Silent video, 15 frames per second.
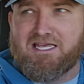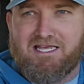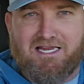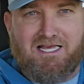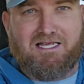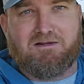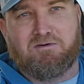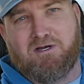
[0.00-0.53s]

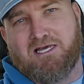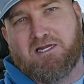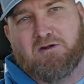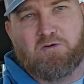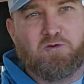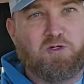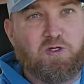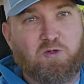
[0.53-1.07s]
and I don't have
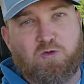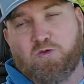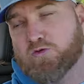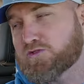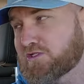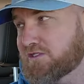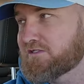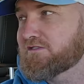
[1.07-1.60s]
no
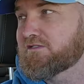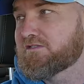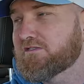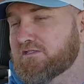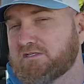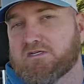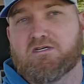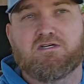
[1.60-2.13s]
noodles.
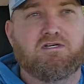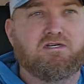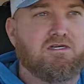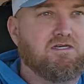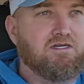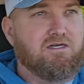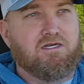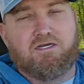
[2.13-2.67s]

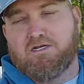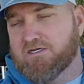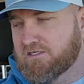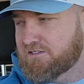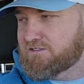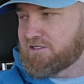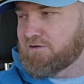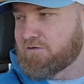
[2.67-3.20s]

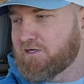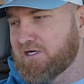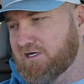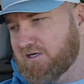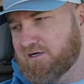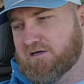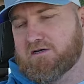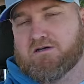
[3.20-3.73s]

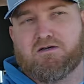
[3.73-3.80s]
So,